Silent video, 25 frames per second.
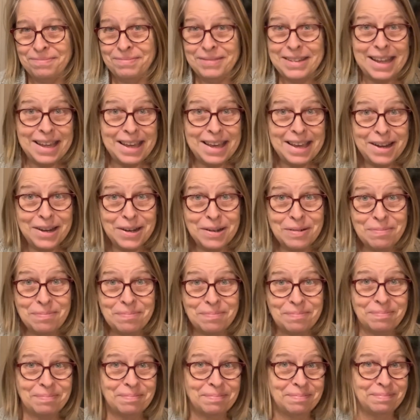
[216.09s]
Take care.
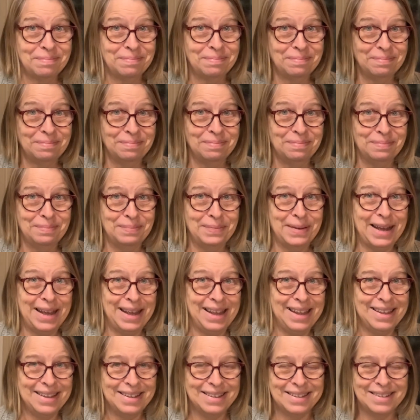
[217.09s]
Bye.